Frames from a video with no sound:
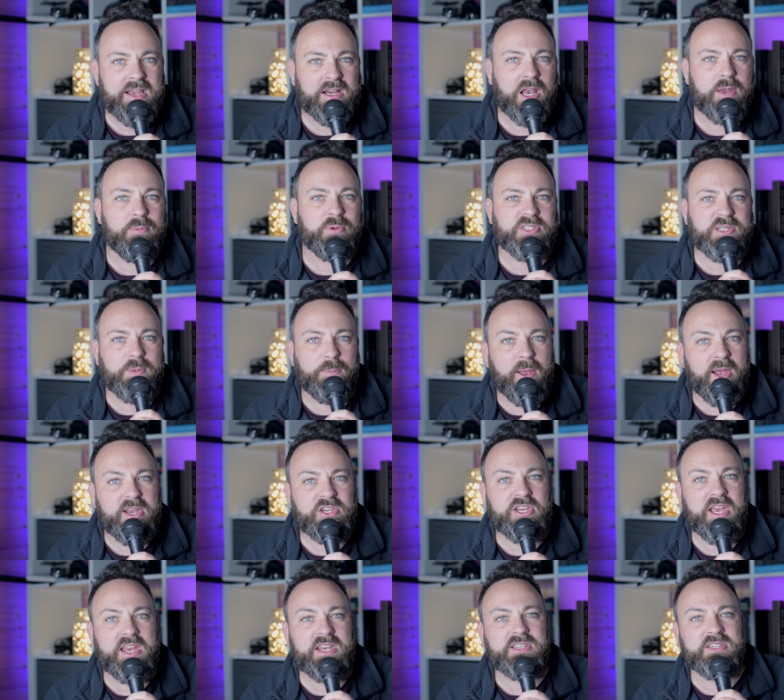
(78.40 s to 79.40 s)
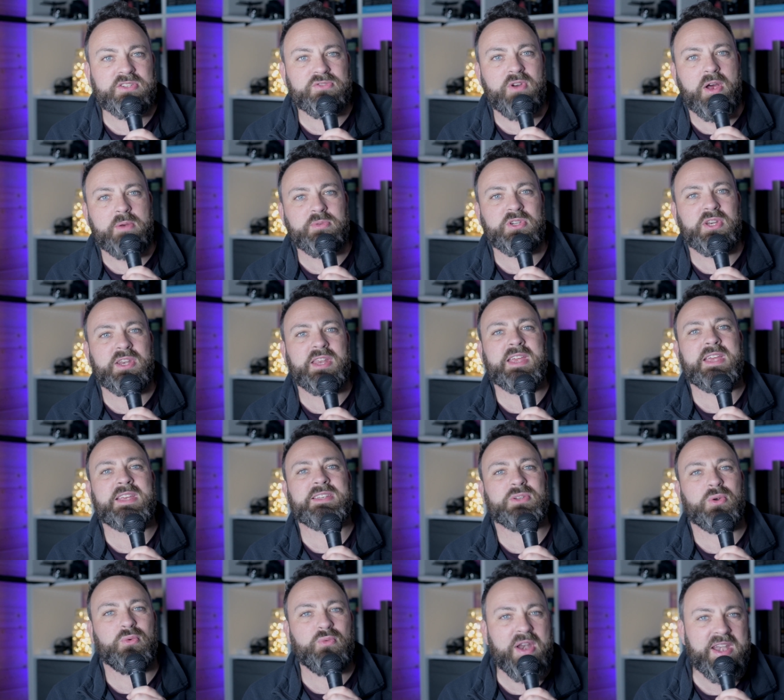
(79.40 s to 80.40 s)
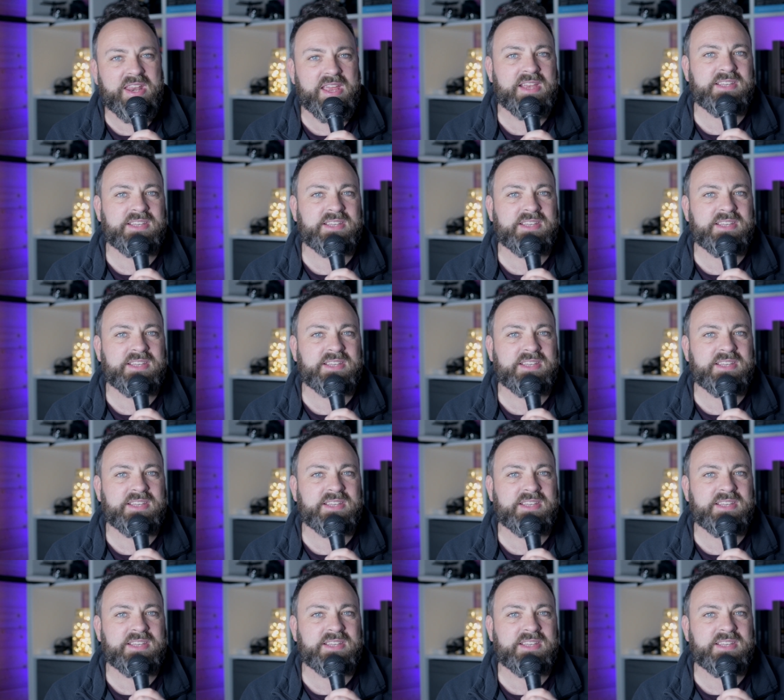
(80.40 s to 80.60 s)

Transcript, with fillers: Global supply chain disruption is already